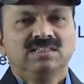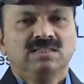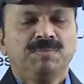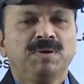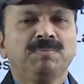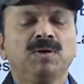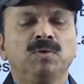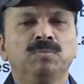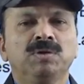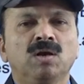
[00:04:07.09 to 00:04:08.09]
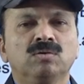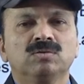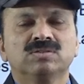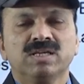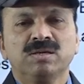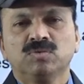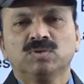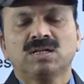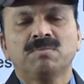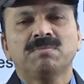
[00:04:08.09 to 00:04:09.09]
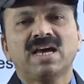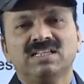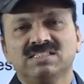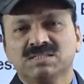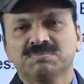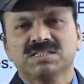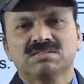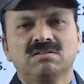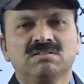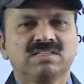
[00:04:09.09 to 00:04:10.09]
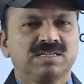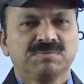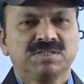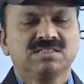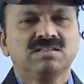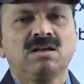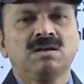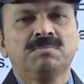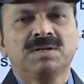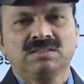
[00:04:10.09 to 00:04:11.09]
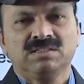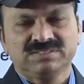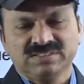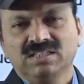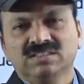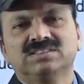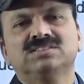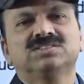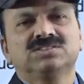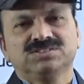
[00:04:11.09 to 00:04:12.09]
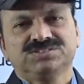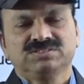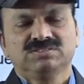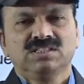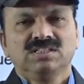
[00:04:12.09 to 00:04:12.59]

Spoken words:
The people who belong to same Gotra, marriages must not take place. They are all brothers, sisters.